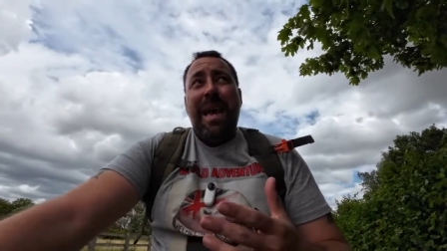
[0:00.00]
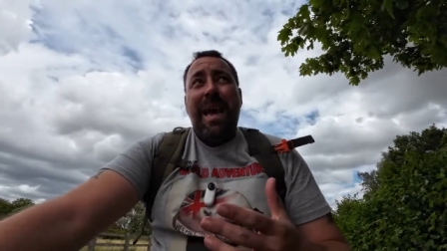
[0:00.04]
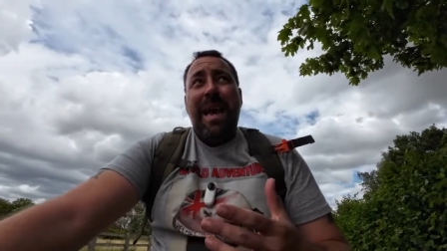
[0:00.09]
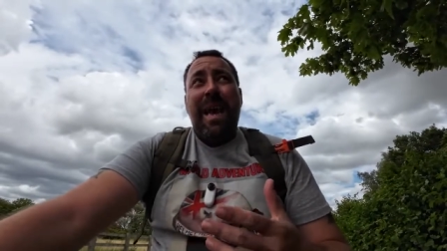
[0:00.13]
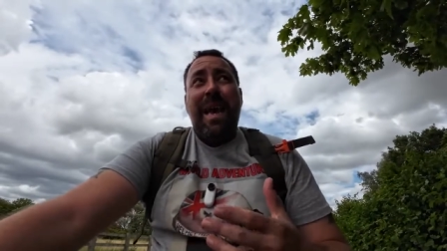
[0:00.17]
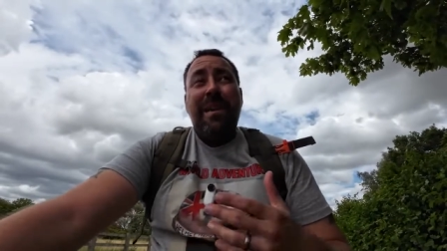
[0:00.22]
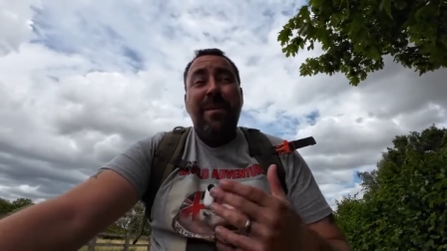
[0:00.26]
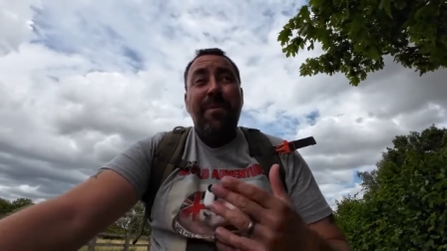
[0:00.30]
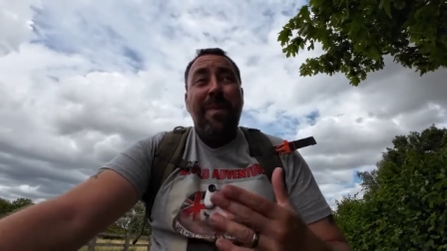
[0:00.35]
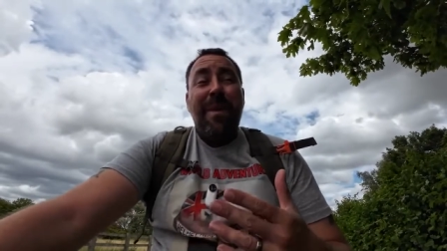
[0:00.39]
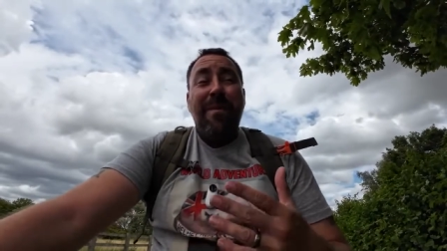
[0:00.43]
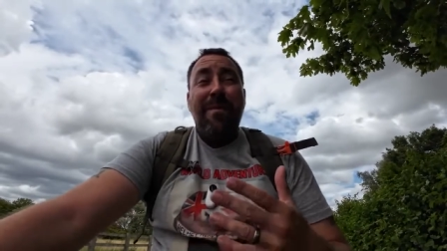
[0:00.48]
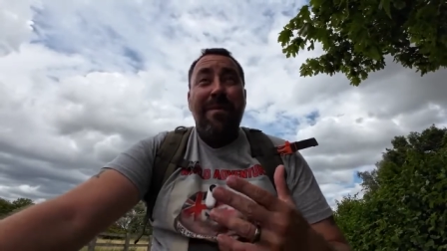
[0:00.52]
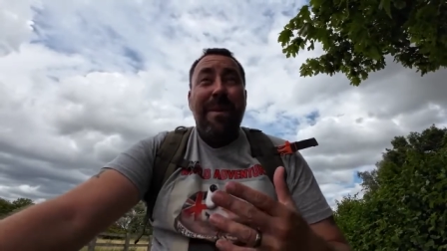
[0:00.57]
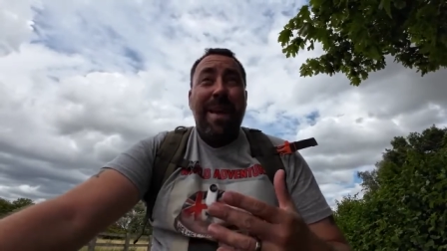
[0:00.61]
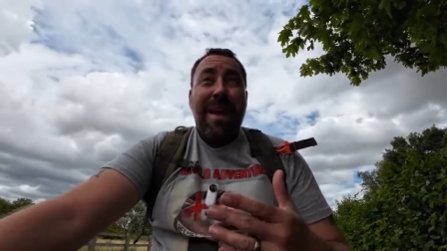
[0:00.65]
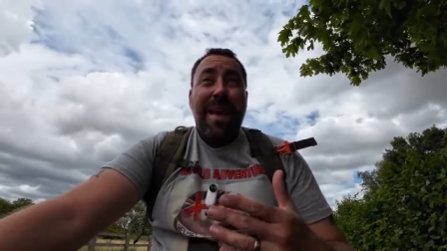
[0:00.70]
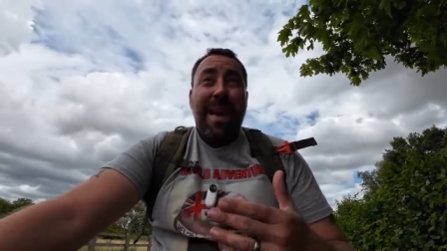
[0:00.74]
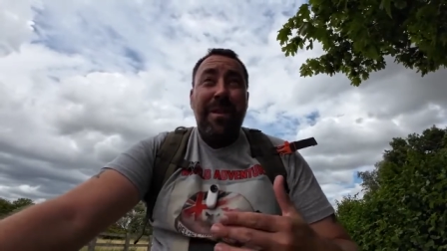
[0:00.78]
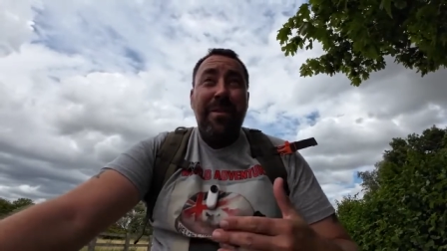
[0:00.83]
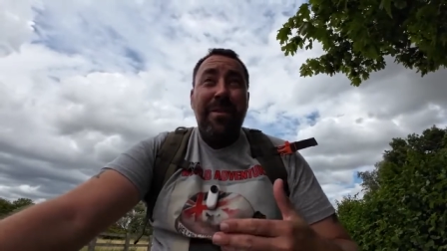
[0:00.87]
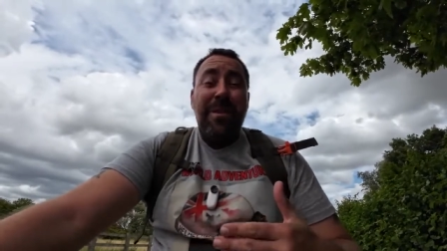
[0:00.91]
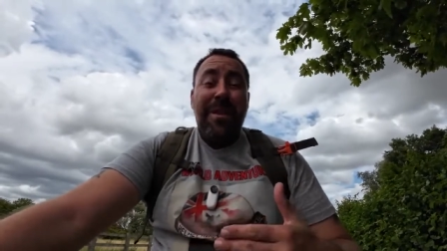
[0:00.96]
and to be
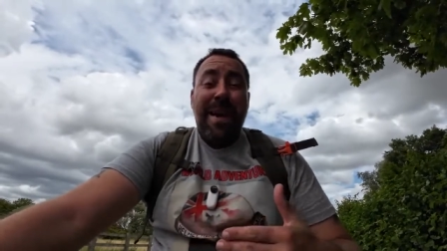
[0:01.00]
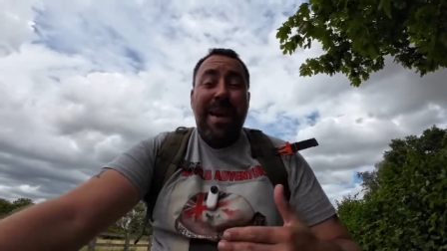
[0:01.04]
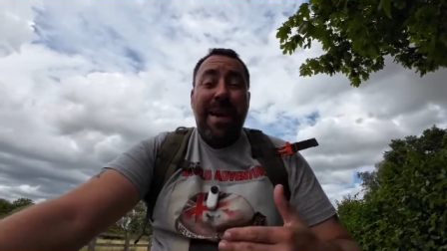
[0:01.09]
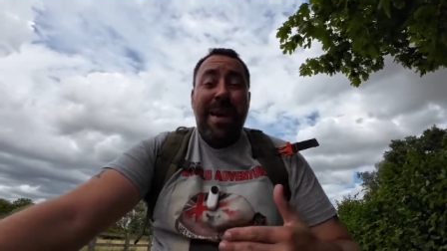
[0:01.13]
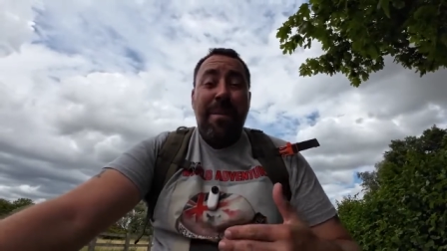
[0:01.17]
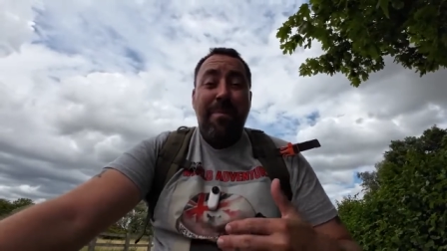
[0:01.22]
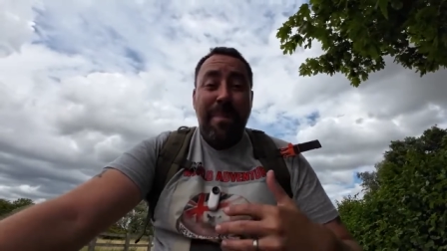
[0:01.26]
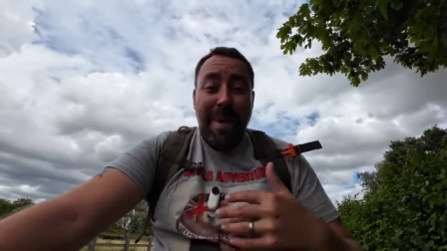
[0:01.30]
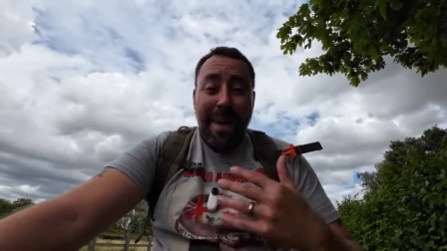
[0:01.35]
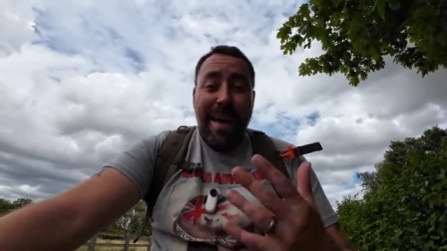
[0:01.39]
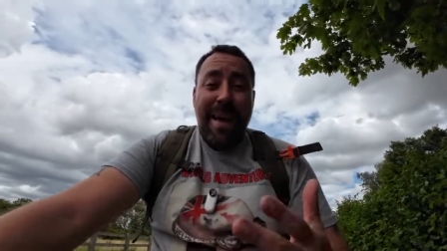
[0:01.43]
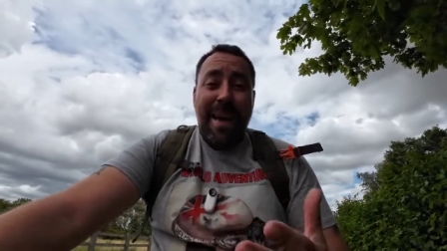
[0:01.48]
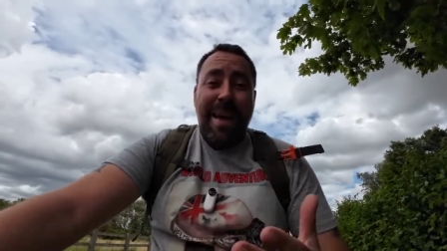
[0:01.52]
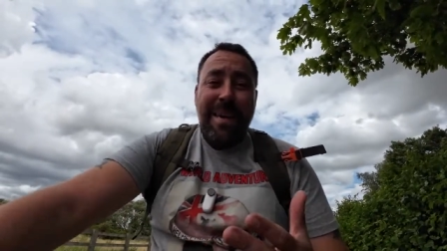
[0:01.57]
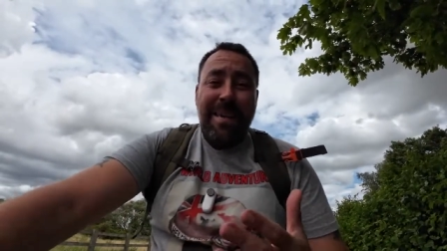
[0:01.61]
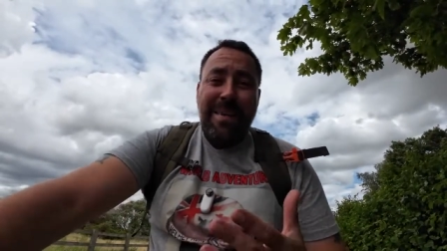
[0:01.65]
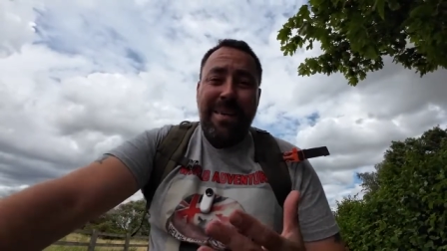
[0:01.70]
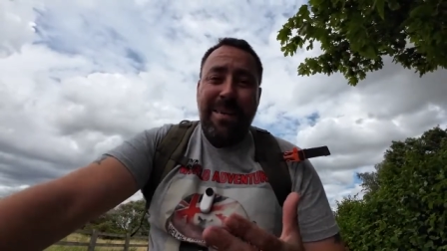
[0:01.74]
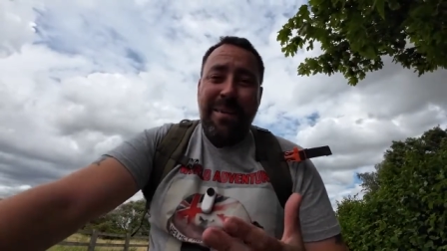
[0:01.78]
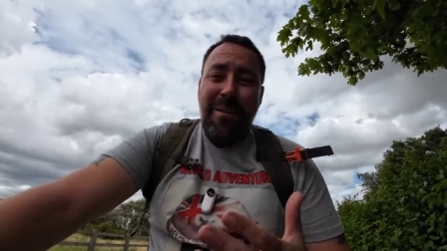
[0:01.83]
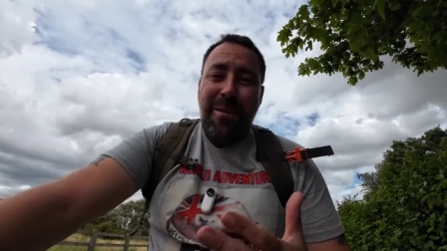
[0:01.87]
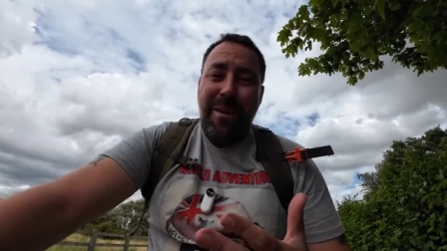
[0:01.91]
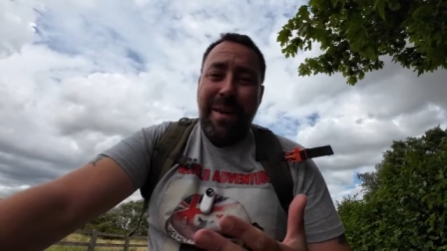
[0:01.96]
fair, done any big
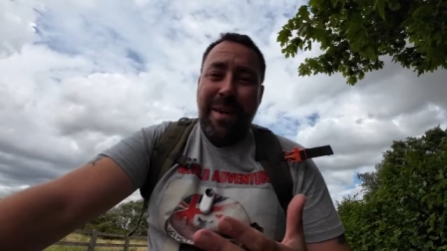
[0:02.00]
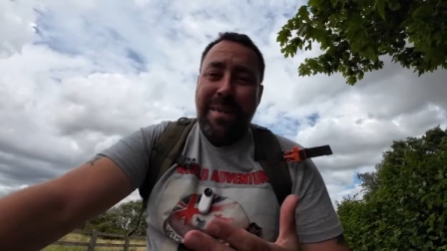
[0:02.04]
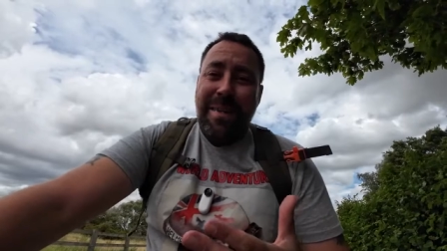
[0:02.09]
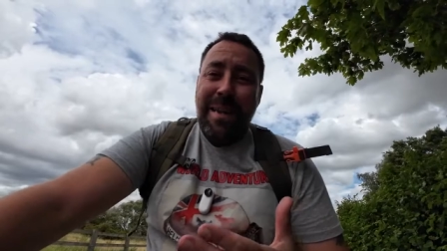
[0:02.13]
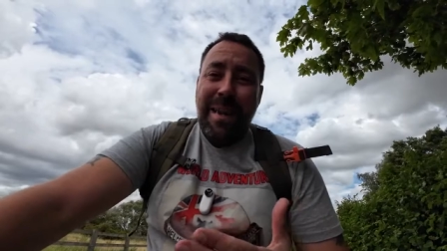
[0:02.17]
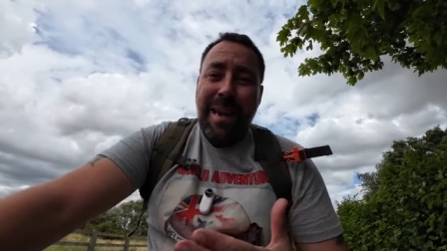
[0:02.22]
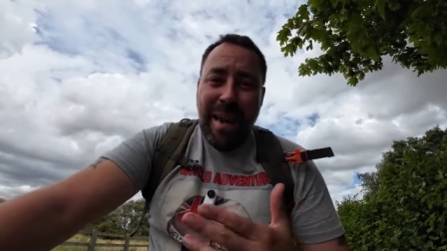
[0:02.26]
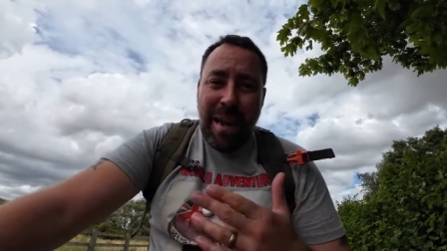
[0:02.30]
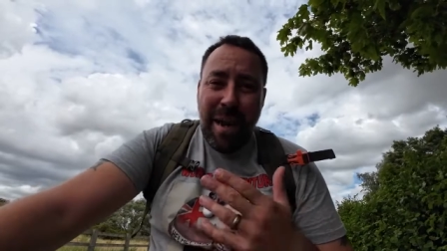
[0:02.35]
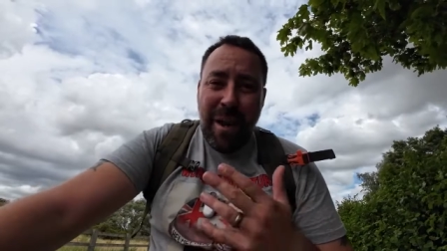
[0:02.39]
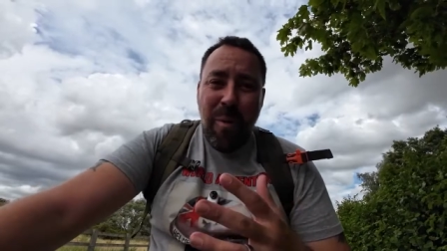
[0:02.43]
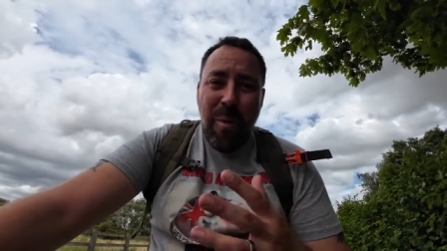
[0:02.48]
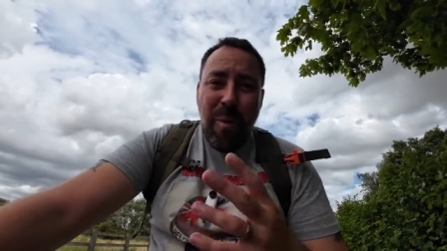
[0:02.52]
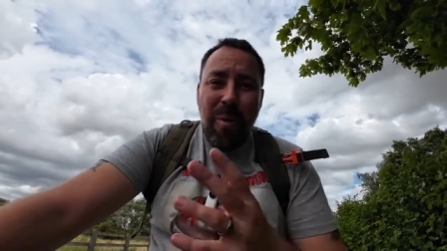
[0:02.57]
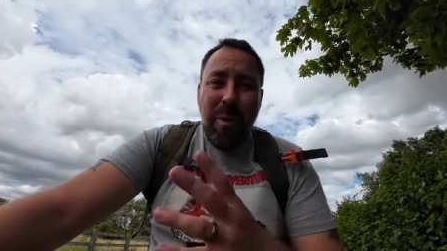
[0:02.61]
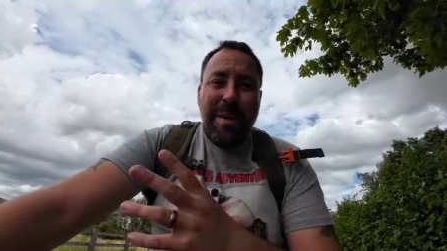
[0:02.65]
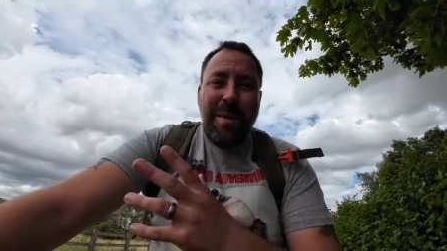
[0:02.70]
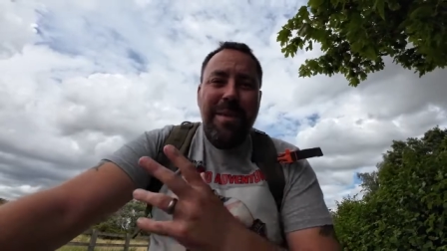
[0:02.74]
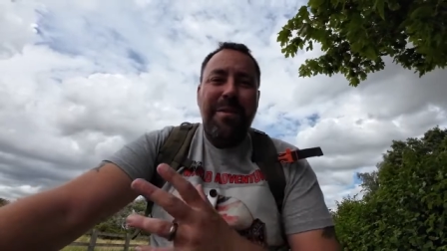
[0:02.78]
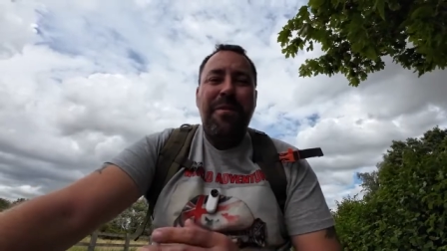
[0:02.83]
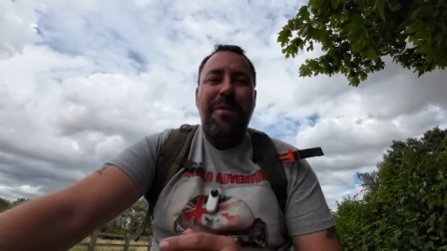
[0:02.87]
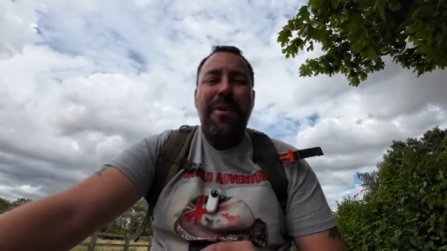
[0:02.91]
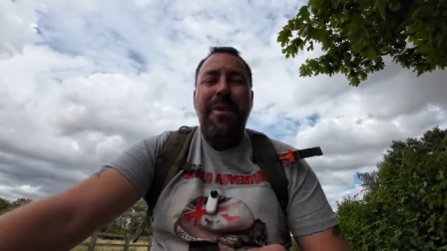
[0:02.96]
exercise in
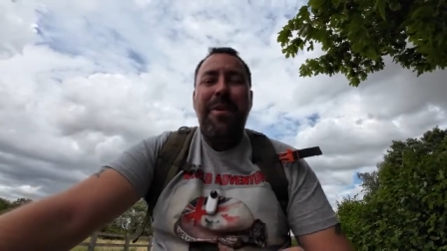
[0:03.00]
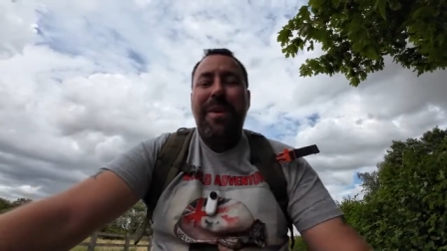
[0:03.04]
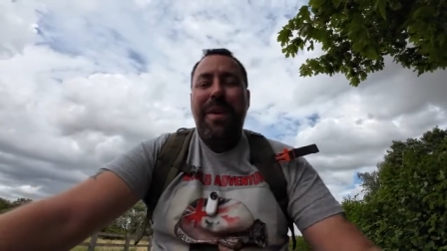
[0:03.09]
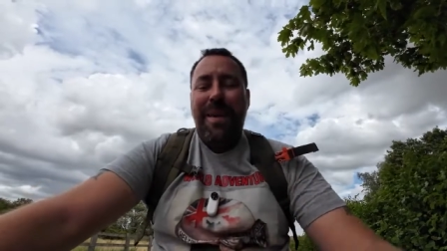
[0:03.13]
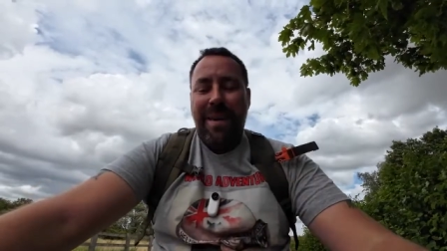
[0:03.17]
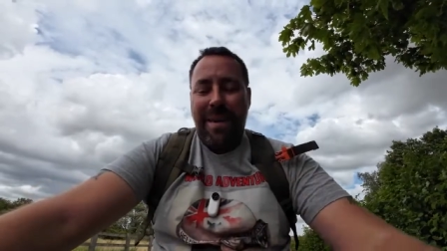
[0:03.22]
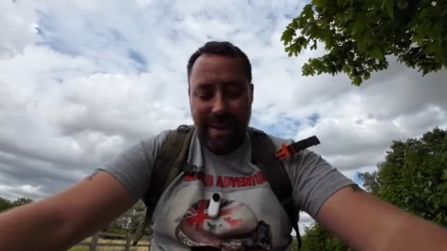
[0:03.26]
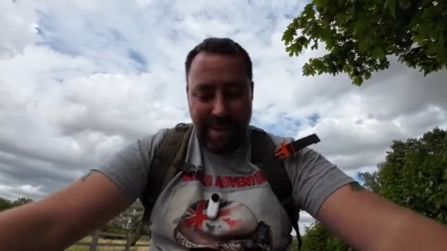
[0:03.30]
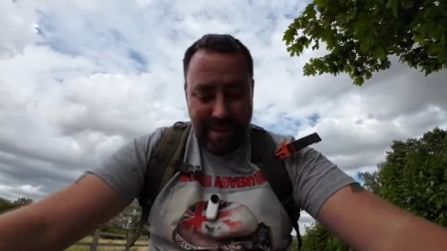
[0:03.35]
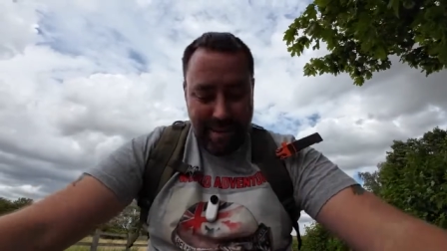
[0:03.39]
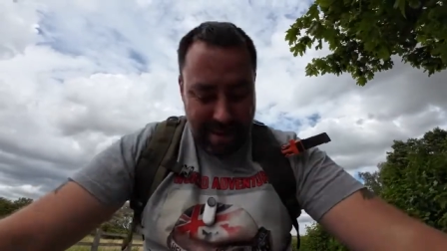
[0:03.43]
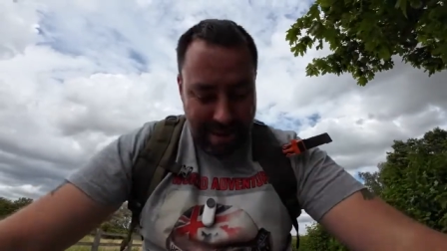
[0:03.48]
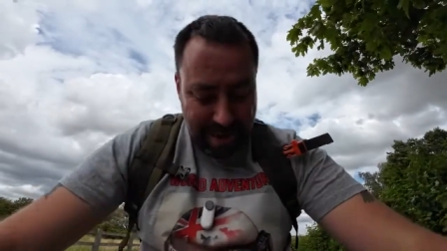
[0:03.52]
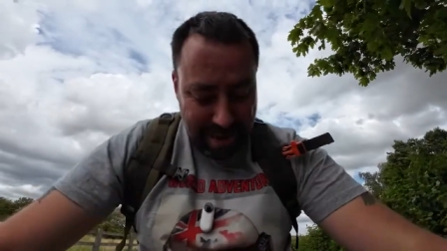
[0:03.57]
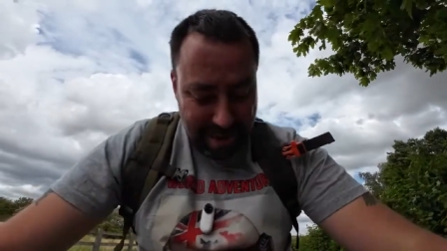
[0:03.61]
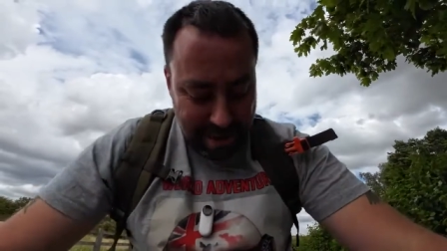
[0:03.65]
quite a few years.